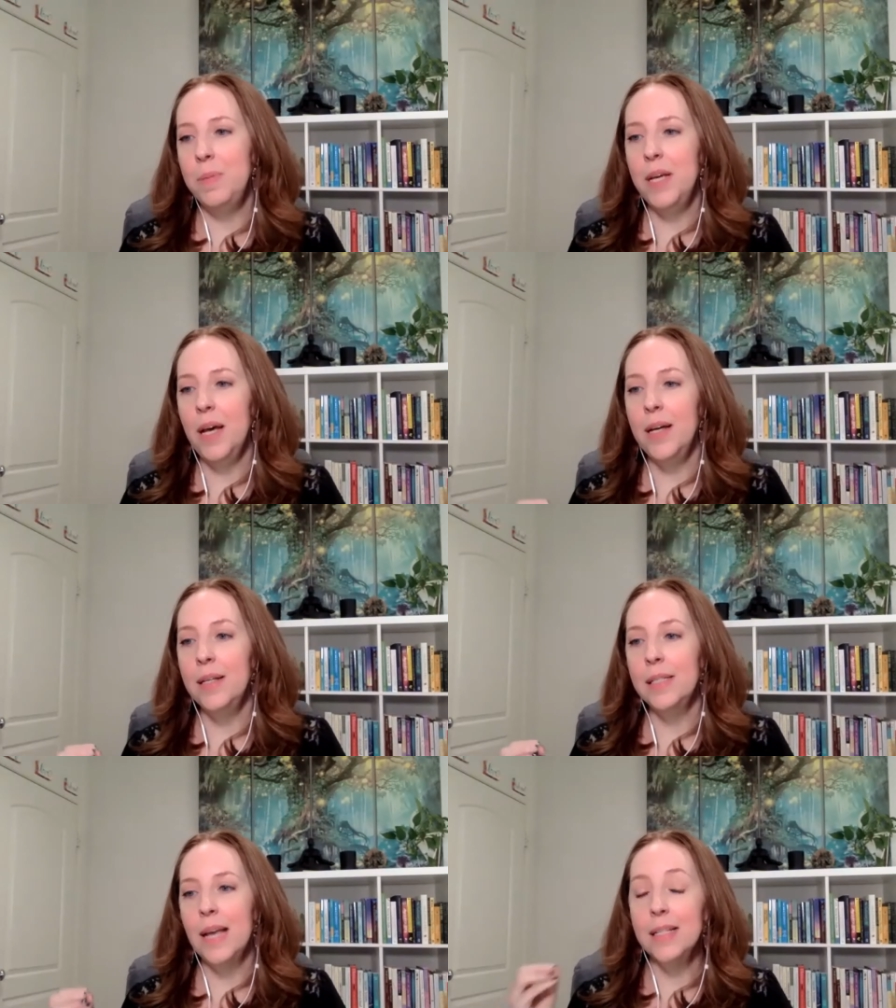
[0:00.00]

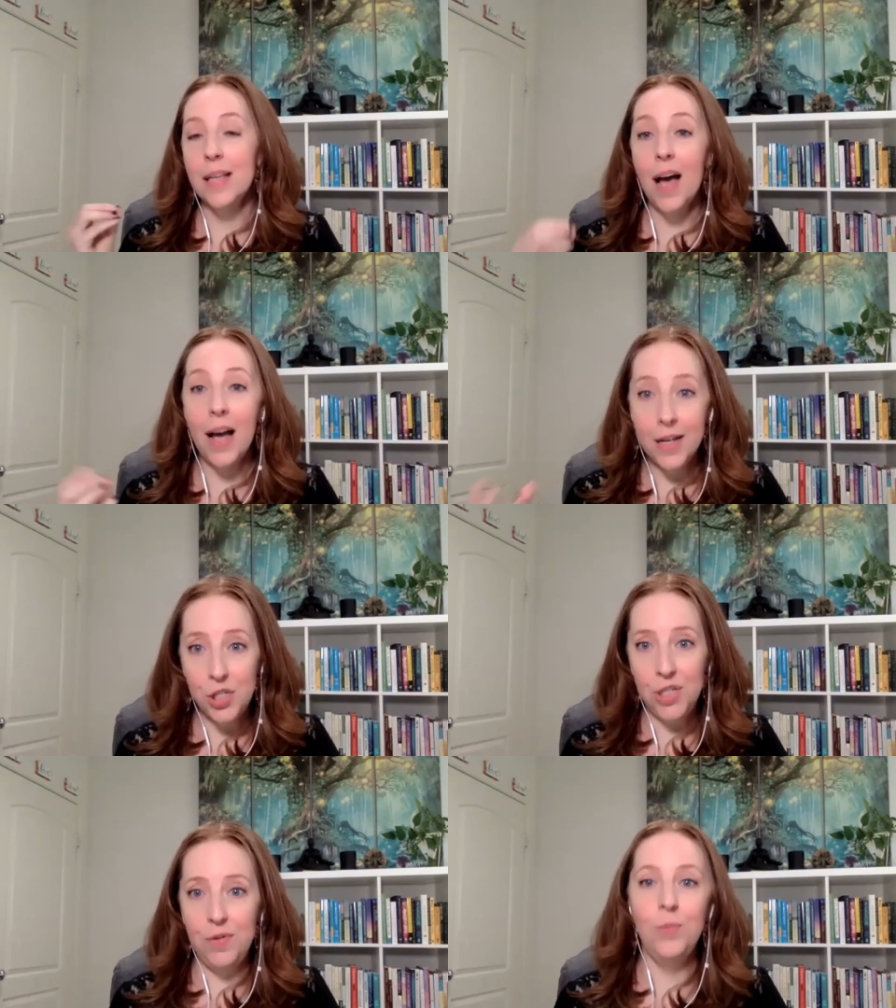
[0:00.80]
Because as a high
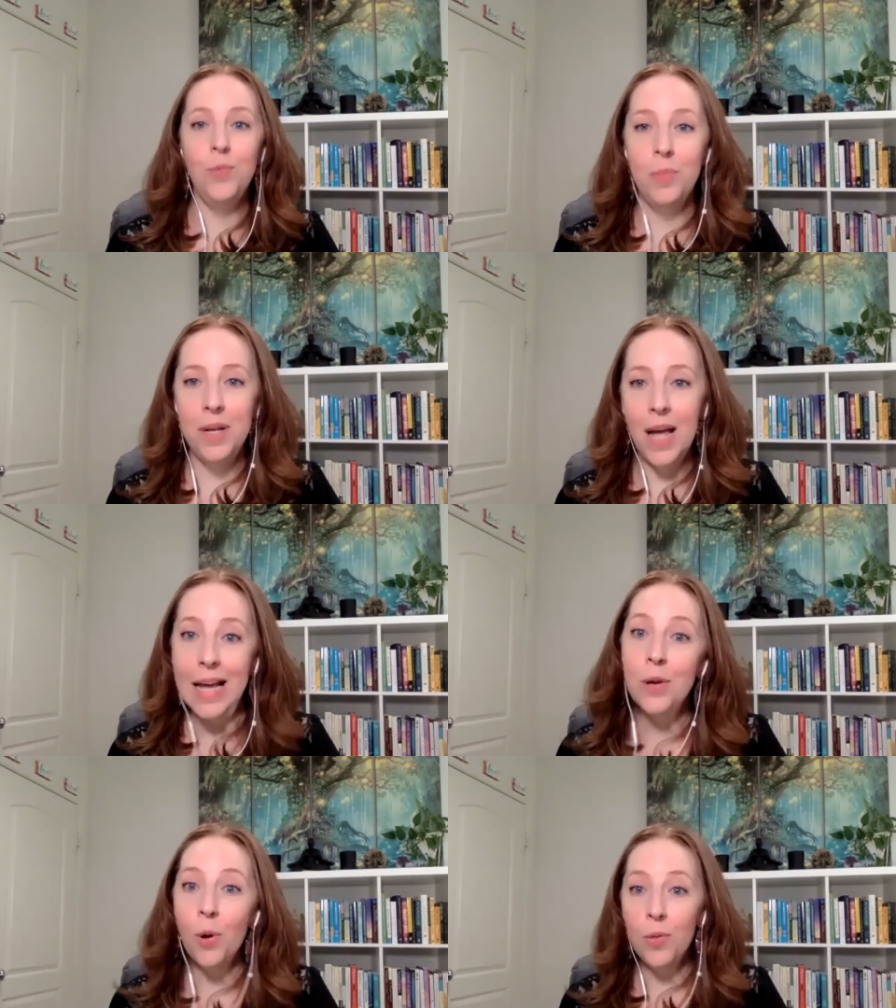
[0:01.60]
achieving woman,
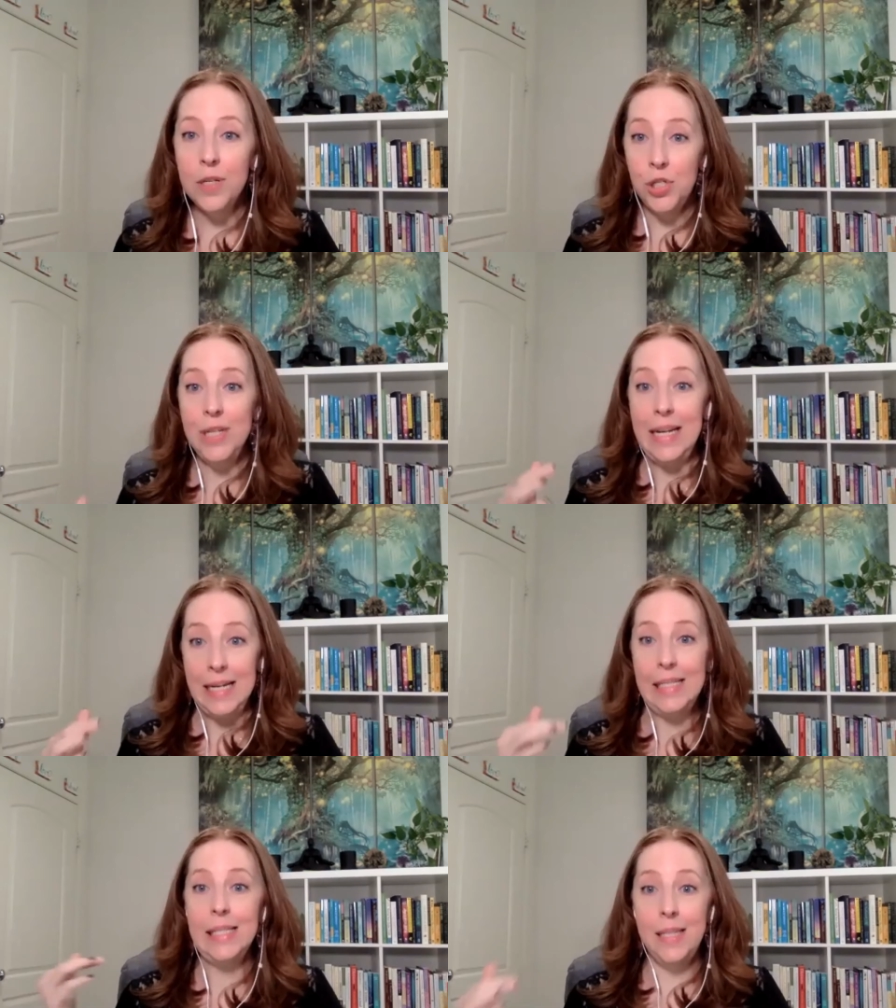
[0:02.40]
I know that she
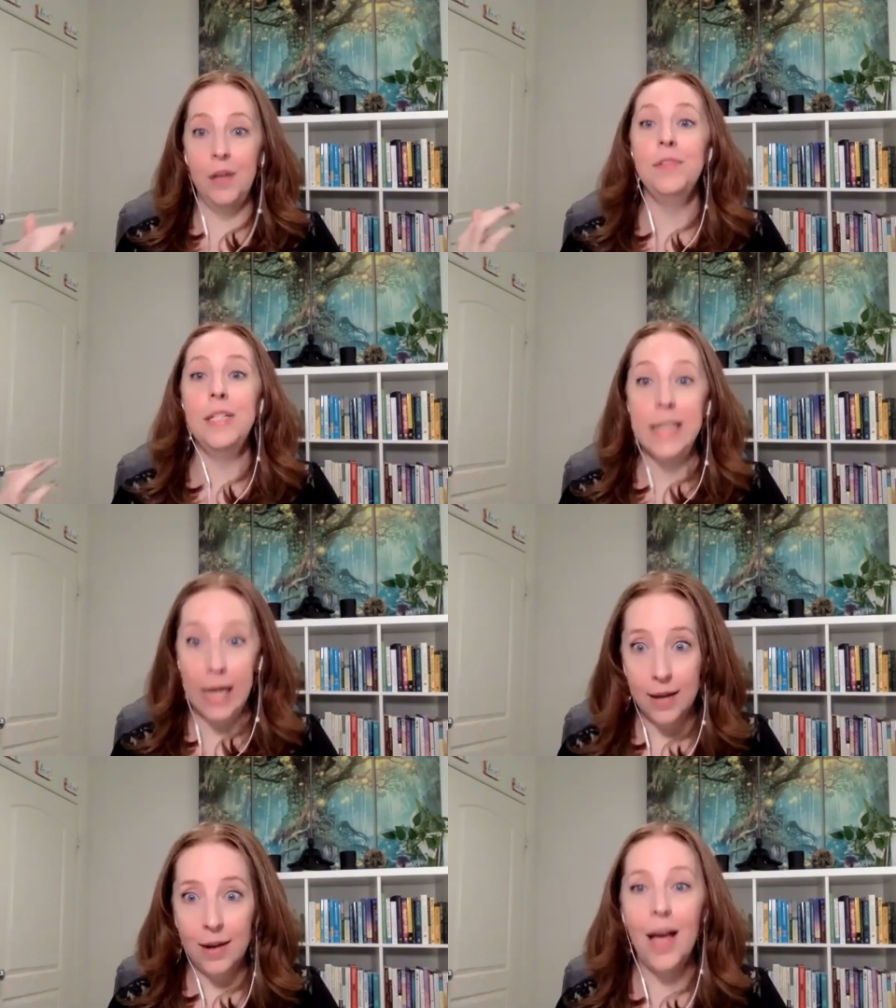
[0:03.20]
gets stuff
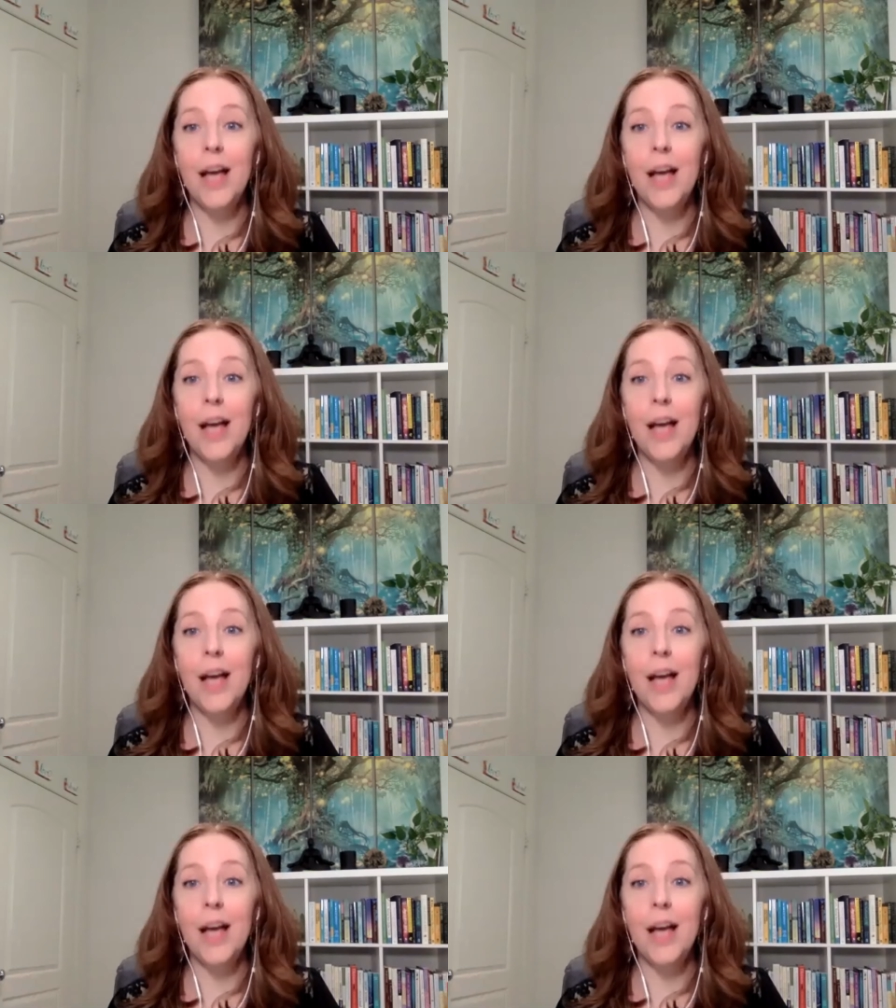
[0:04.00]
done.